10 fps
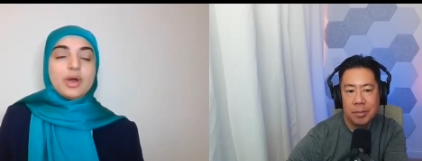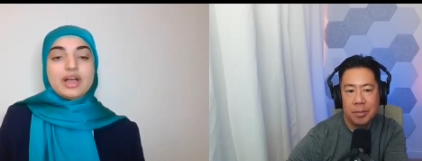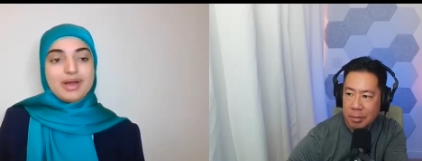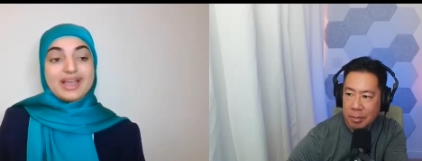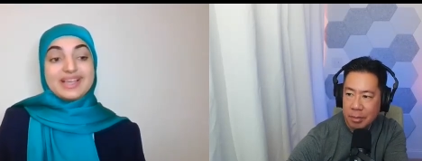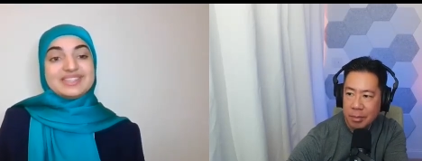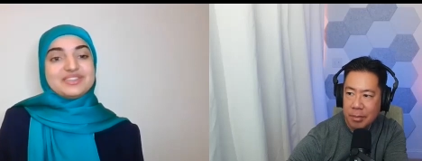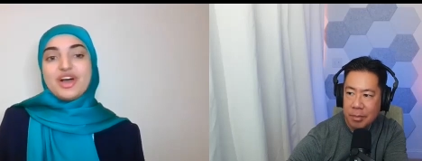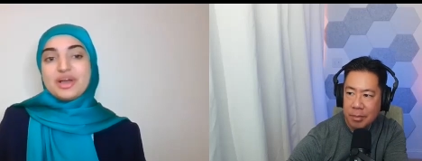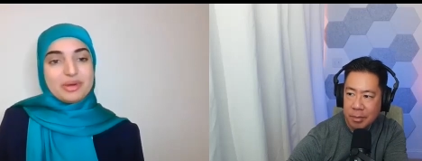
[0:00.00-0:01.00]
Speaker 1: Well, I can
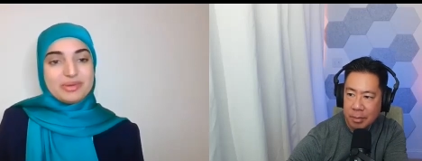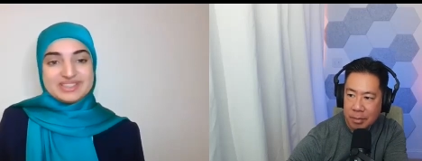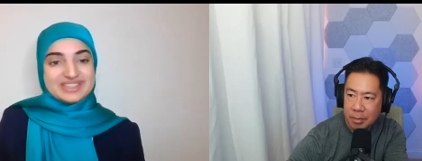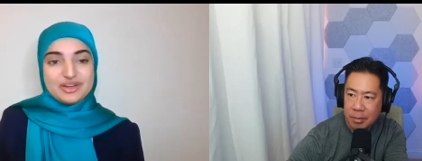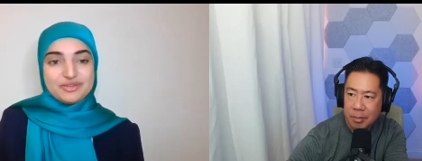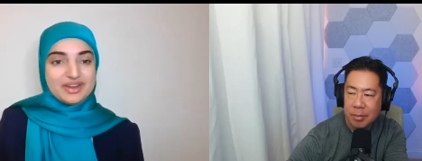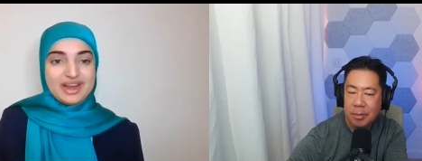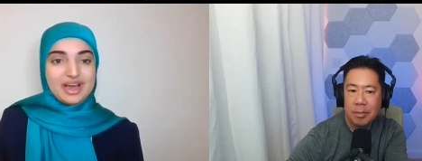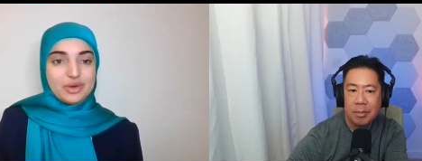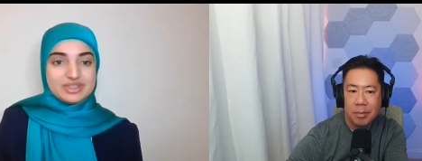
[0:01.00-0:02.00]
talk about myself and
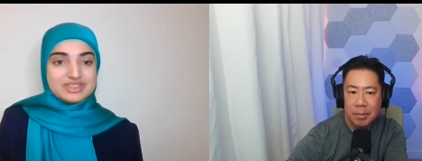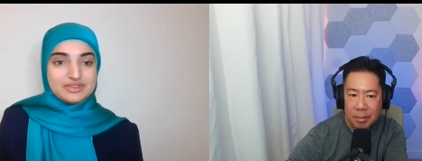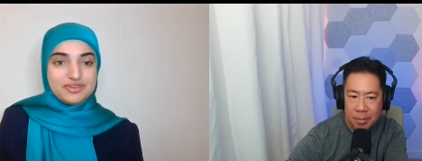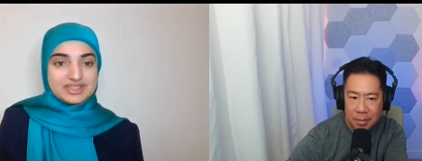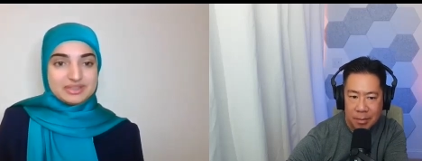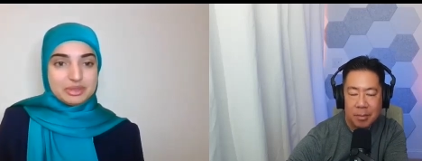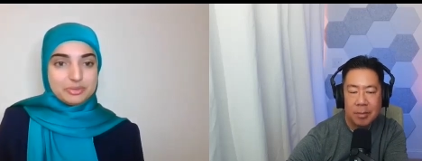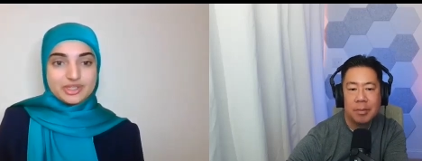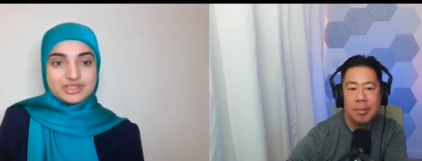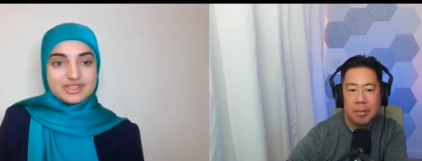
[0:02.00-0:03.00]
how this affected me
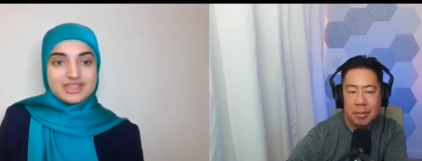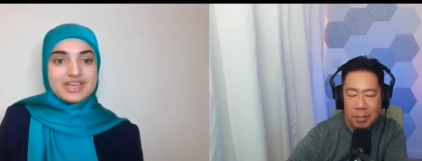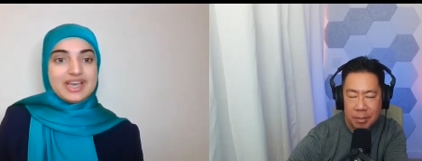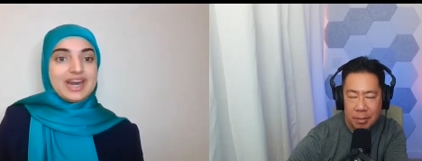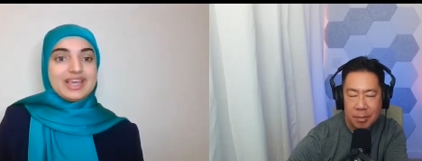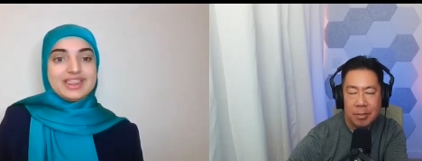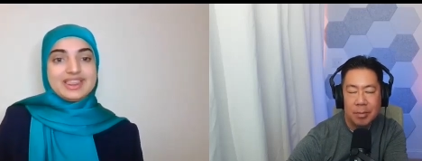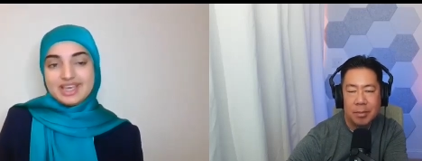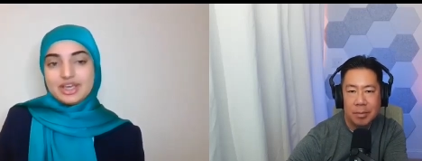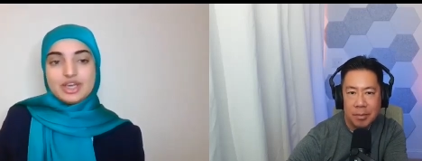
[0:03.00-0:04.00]
personally, and I
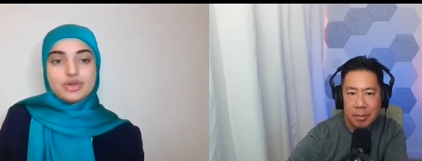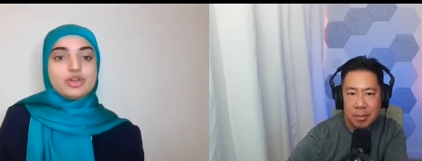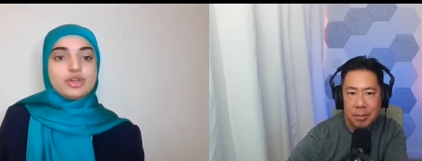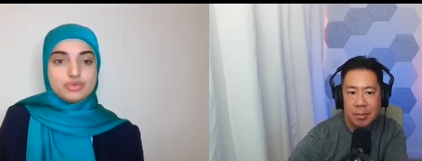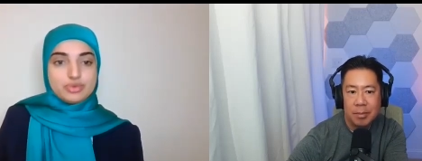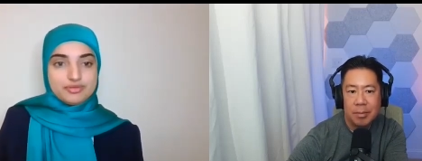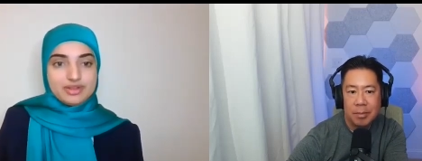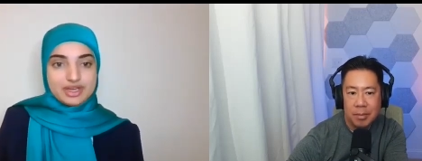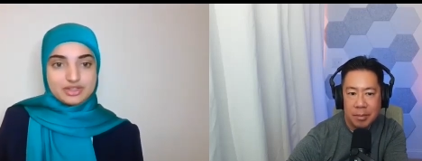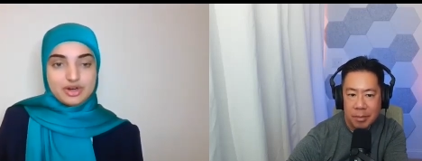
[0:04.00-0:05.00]
think it could
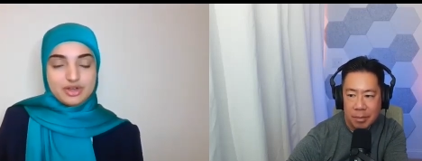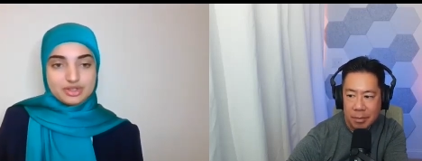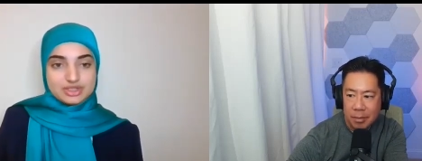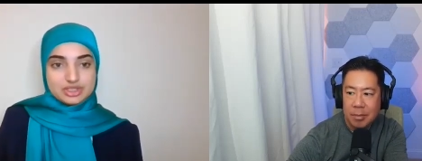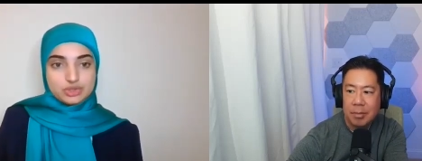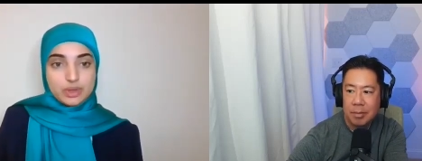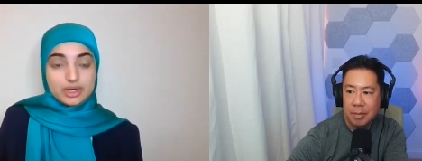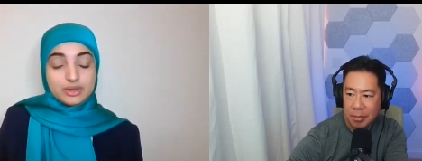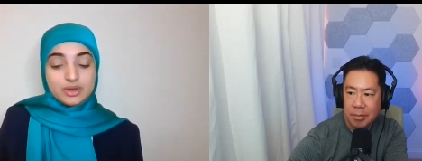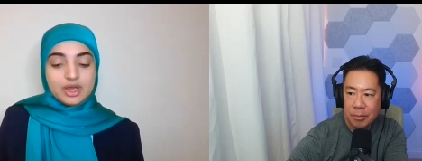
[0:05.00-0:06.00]
reflect on others as
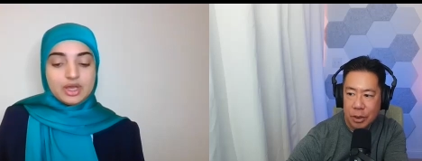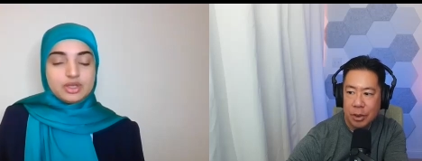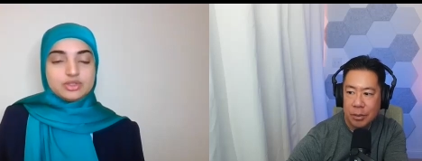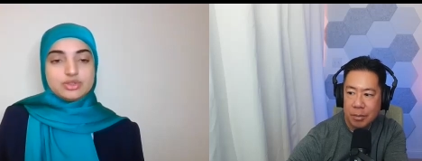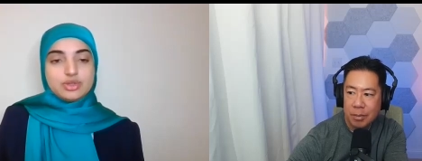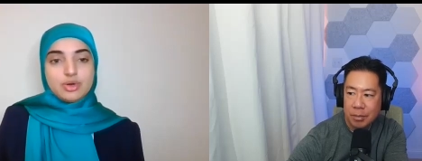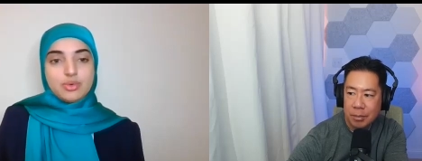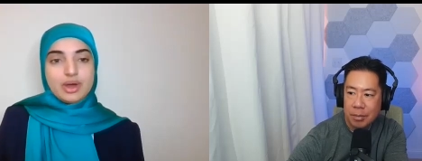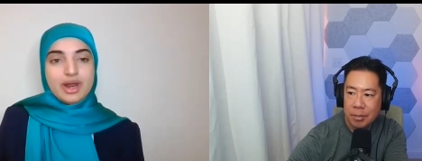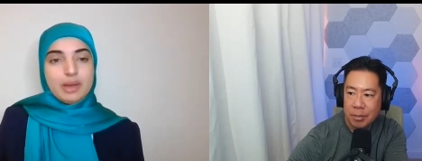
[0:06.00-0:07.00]
well. Sure. So,
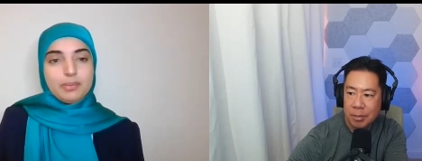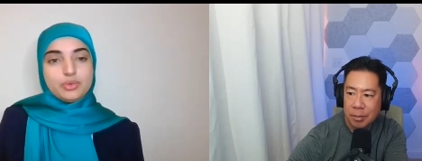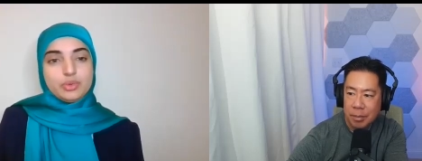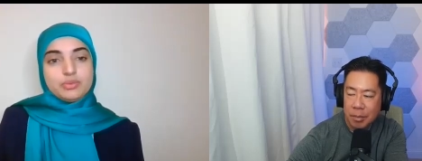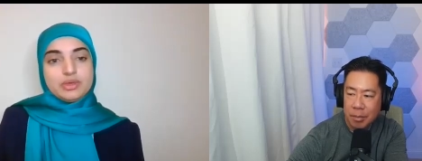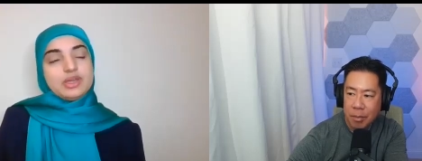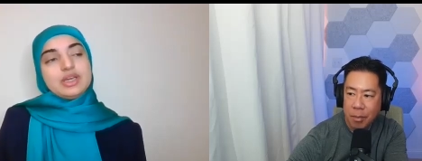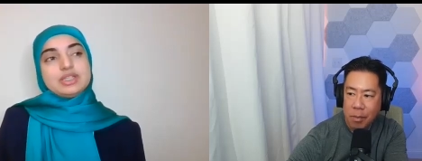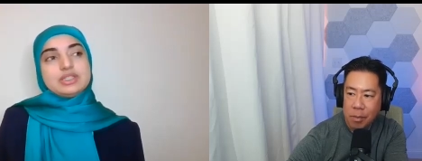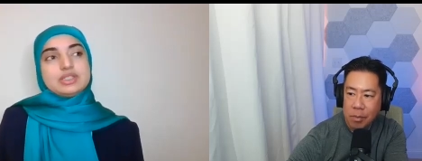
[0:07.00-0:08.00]
what happened with me
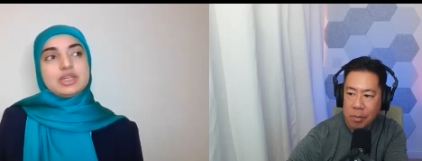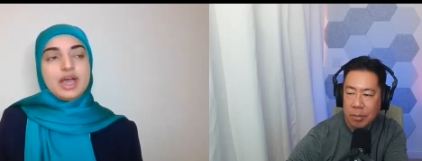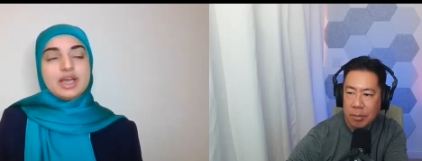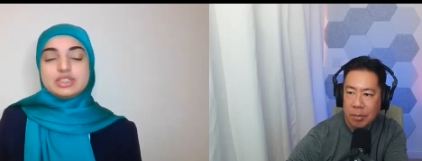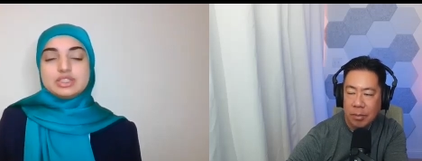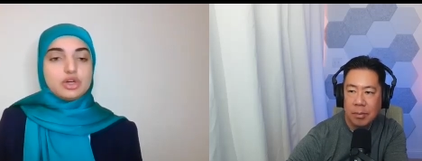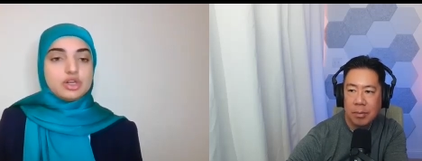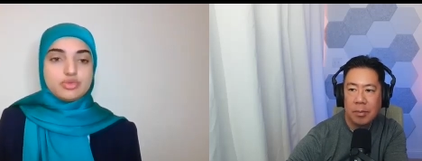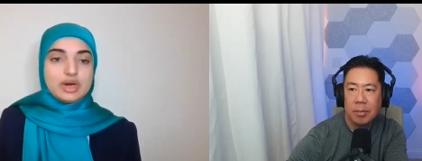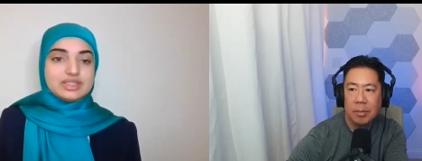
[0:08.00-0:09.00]
is I
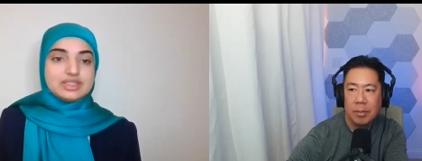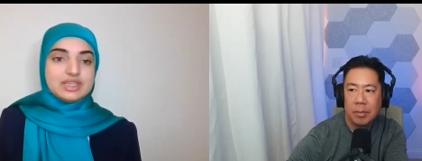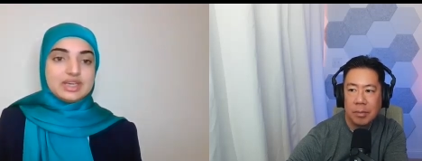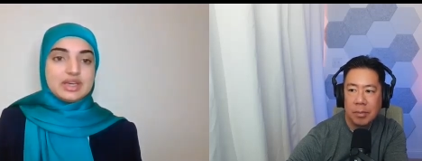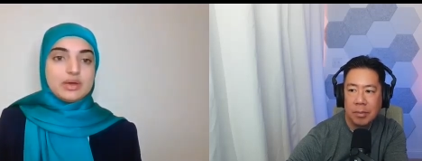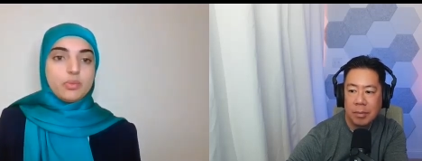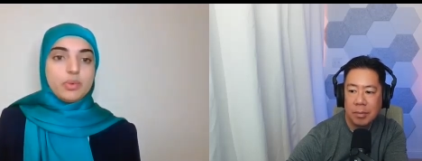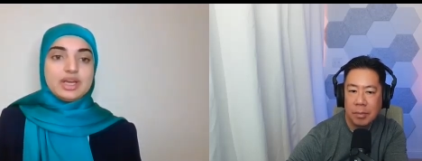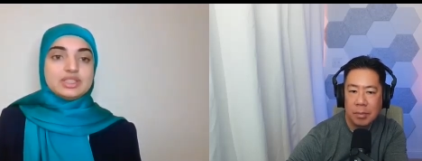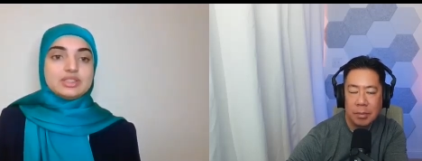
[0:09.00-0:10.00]
started writing
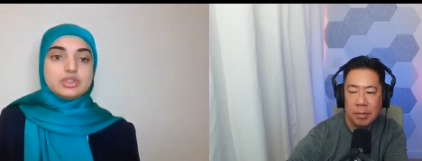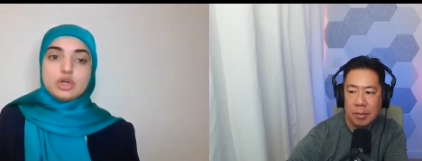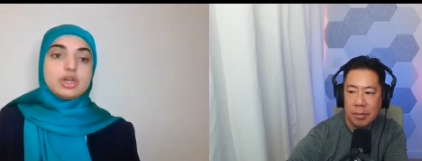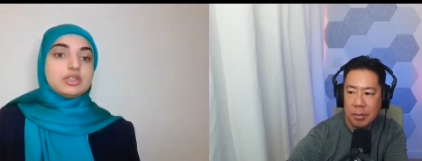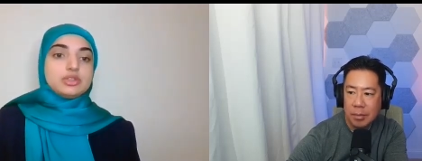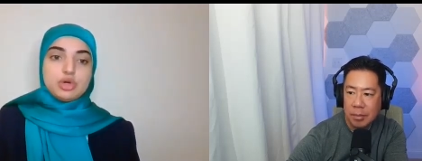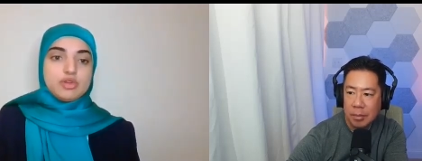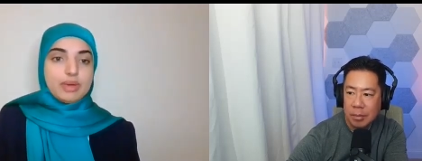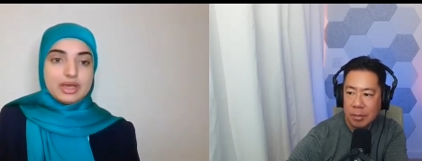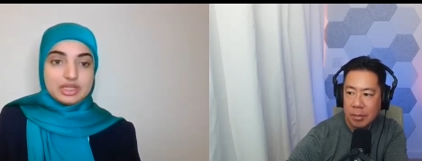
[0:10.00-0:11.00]
when I started sort
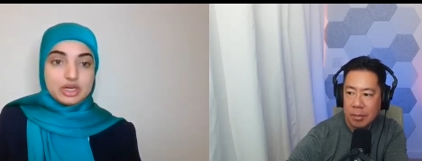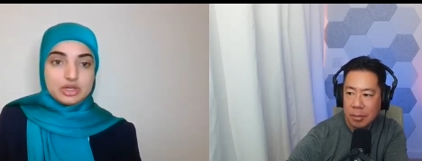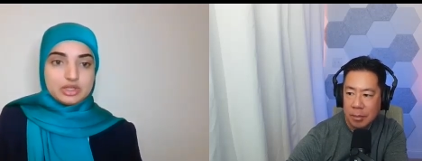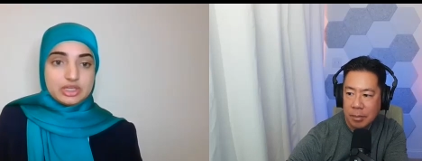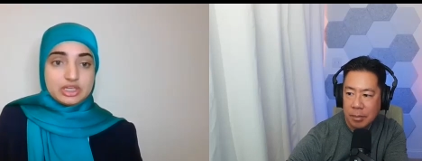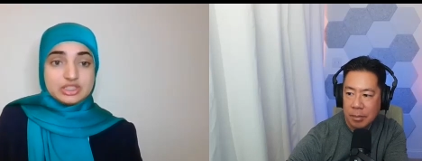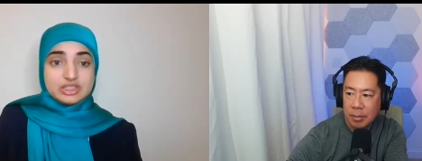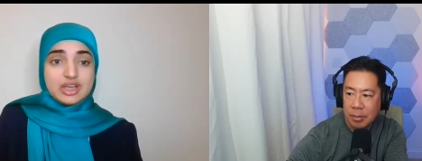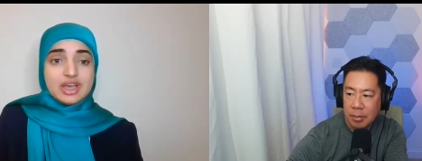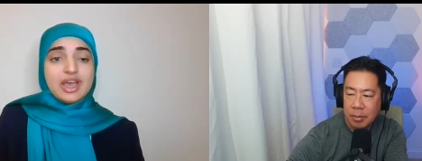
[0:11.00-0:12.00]
of my clinical
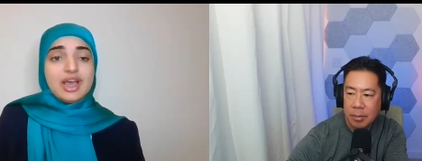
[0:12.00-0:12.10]
years.